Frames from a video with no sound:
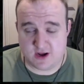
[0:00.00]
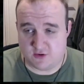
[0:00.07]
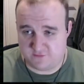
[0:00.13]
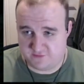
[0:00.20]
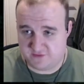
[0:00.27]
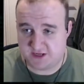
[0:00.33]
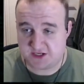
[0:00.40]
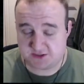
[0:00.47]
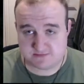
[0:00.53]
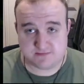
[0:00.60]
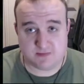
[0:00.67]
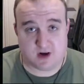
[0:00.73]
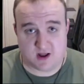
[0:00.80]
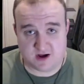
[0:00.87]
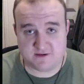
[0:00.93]
of this
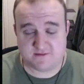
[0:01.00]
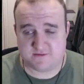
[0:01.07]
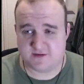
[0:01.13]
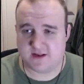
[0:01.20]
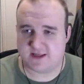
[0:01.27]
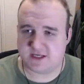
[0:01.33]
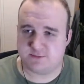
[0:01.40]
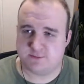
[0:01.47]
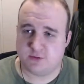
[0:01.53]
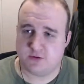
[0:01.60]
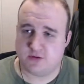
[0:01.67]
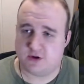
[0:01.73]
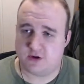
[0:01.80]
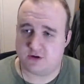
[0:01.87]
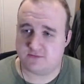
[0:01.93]
life in this
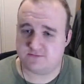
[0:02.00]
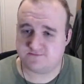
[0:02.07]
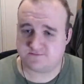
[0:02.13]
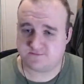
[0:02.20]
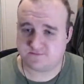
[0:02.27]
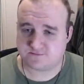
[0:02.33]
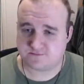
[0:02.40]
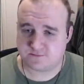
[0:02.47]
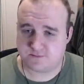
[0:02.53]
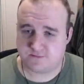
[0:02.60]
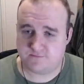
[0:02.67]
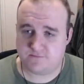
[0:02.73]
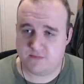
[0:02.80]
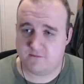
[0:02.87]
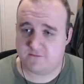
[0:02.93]
Bulldog
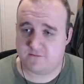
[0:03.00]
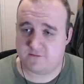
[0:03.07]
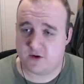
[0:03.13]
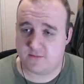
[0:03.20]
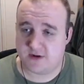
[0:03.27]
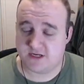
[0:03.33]
from a